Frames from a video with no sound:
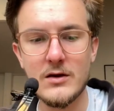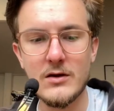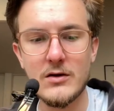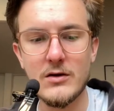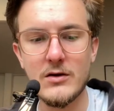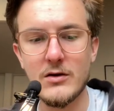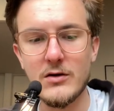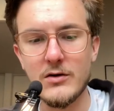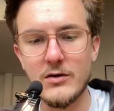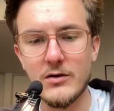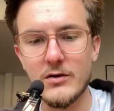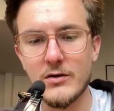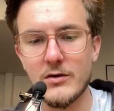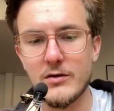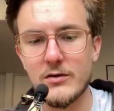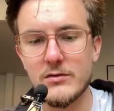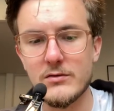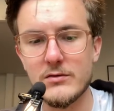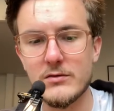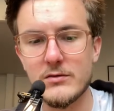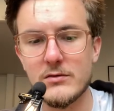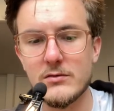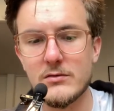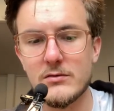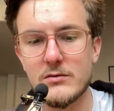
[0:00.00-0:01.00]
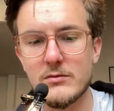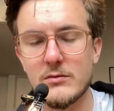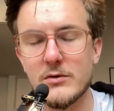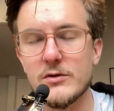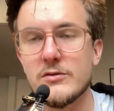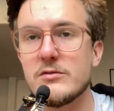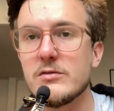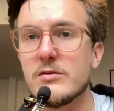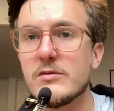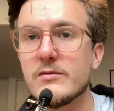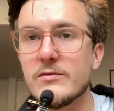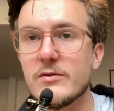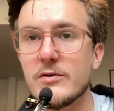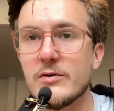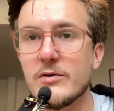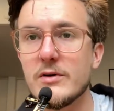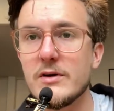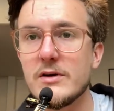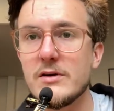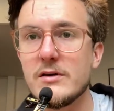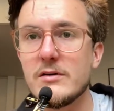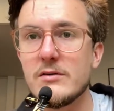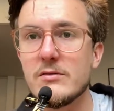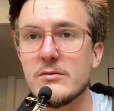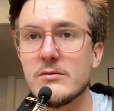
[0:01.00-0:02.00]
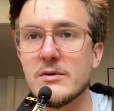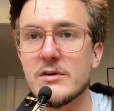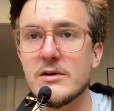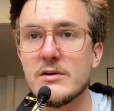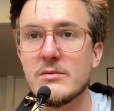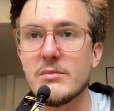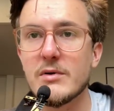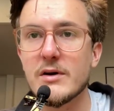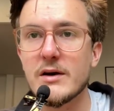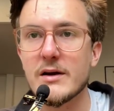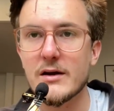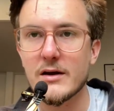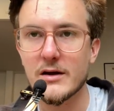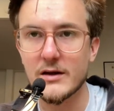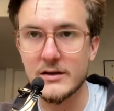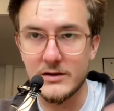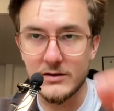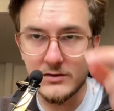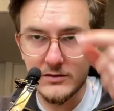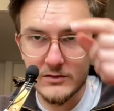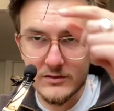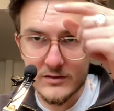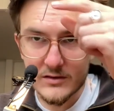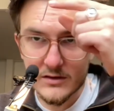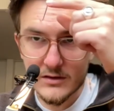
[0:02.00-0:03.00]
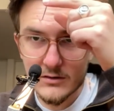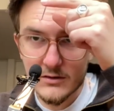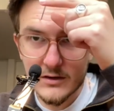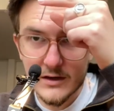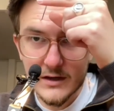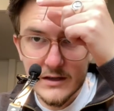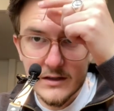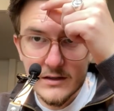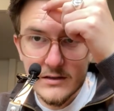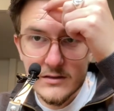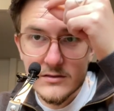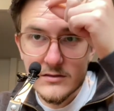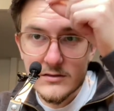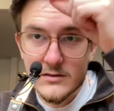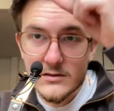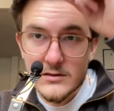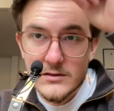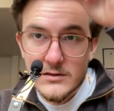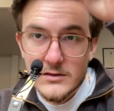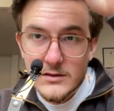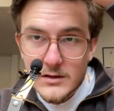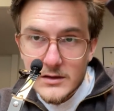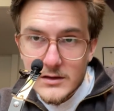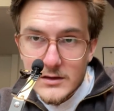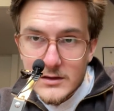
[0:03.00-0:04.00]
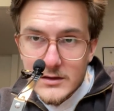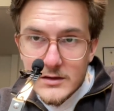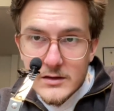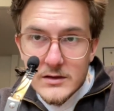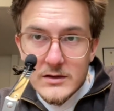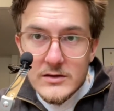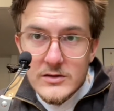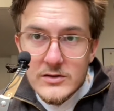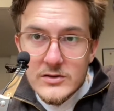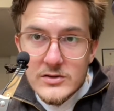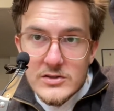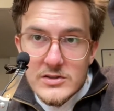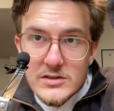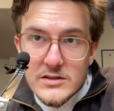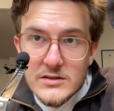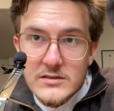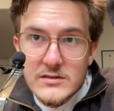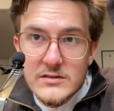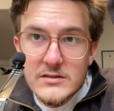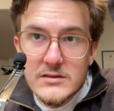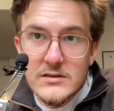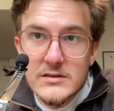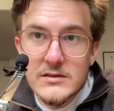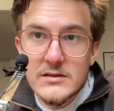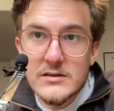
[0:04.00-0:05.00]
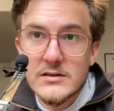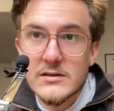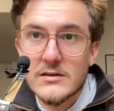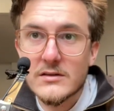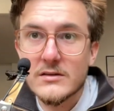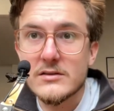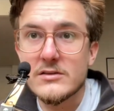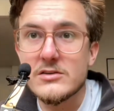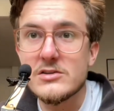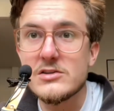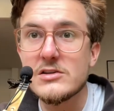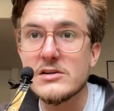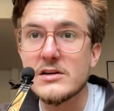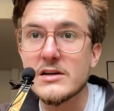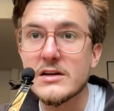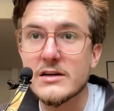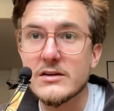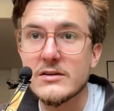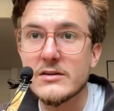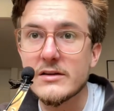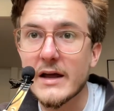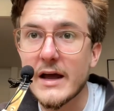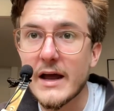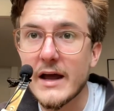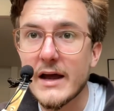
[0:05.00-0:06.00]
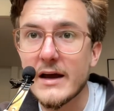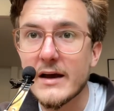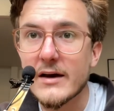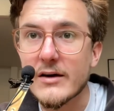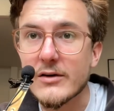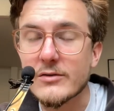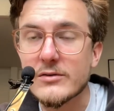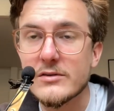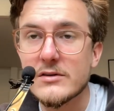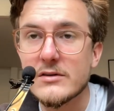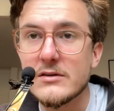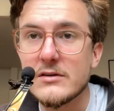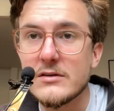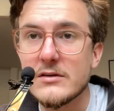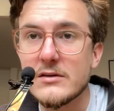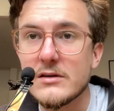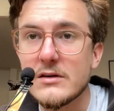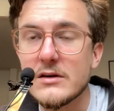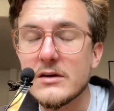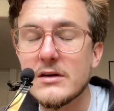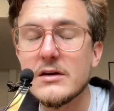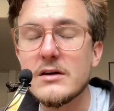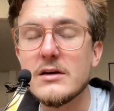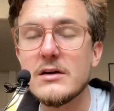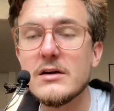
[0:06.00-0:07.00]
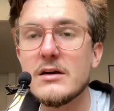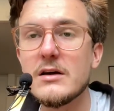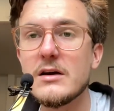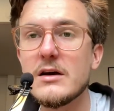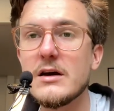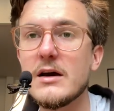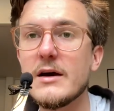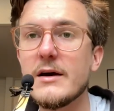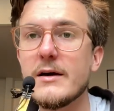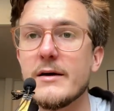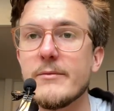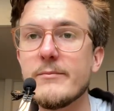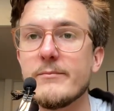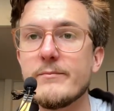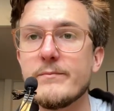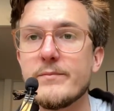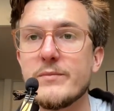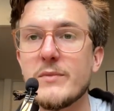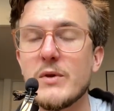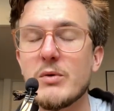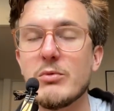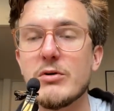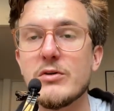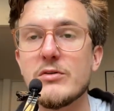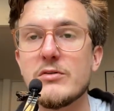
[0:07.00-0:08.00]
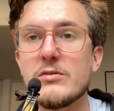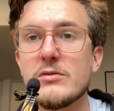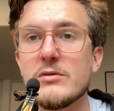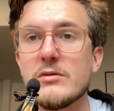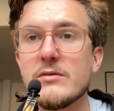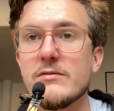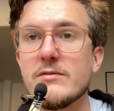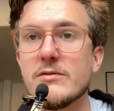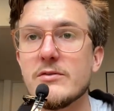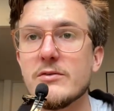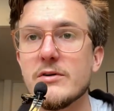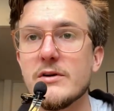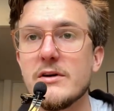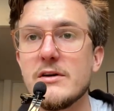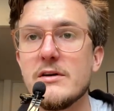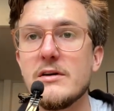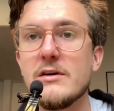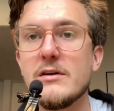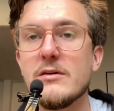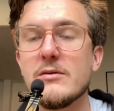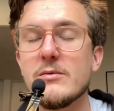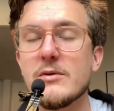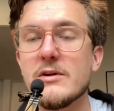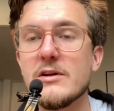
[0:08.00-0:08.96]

on what to avoid when you buy. Are you serious? Just chill out. What to avoid when